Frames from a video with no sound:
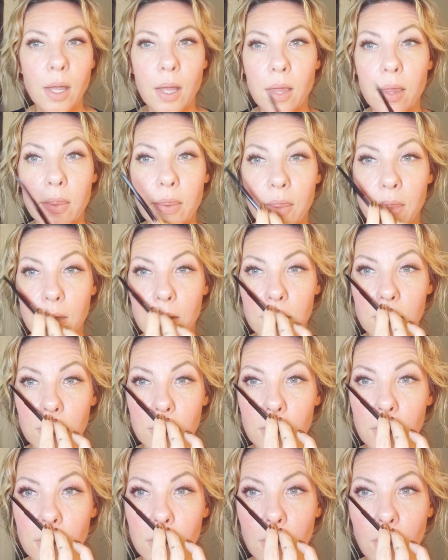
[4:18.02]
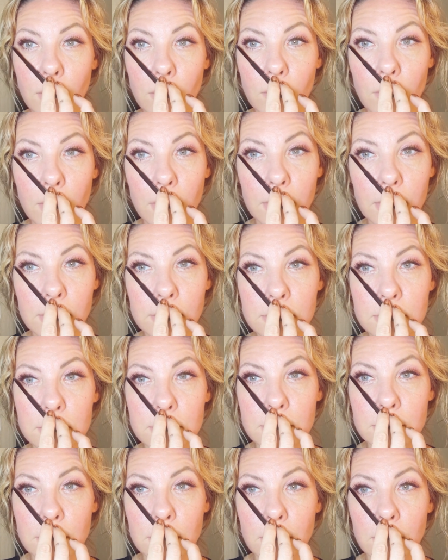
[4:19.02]
Then you're going to go
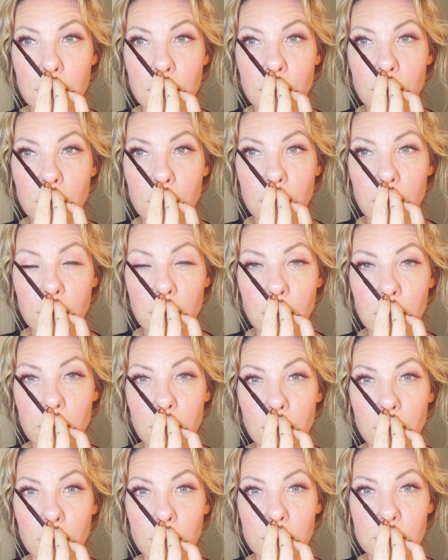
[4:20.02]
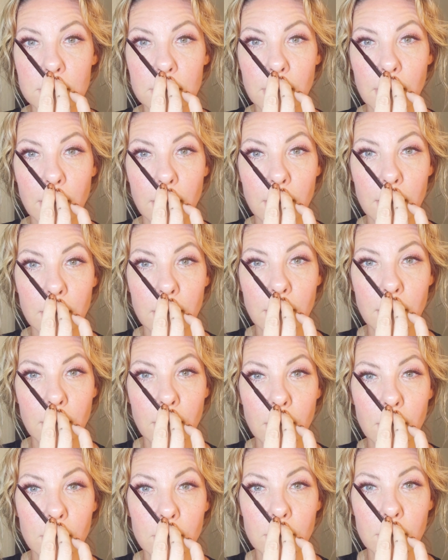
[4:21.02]
against your nose again,
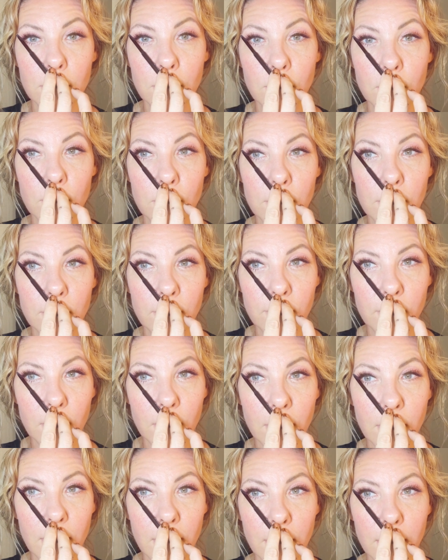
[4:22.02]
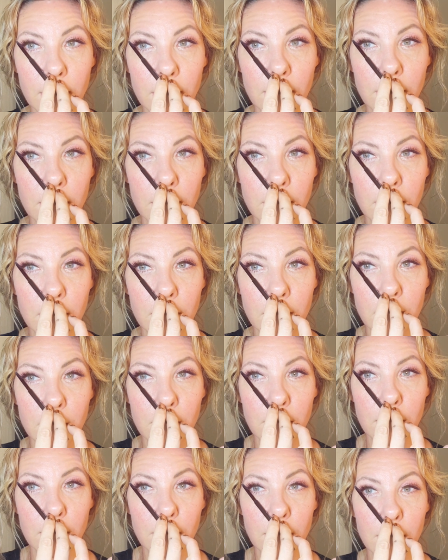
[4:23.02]
the corner of your eye,
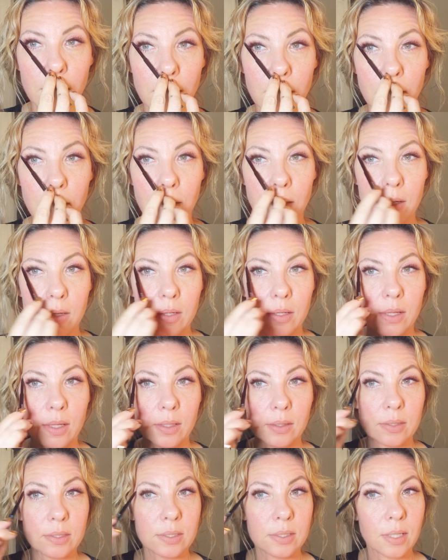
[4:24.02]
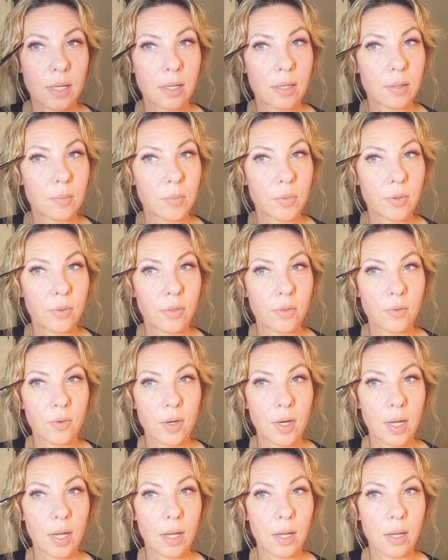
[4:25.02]
and that's dot number
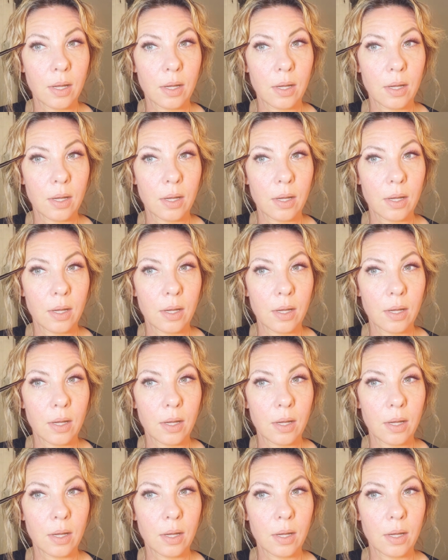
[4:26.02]
3.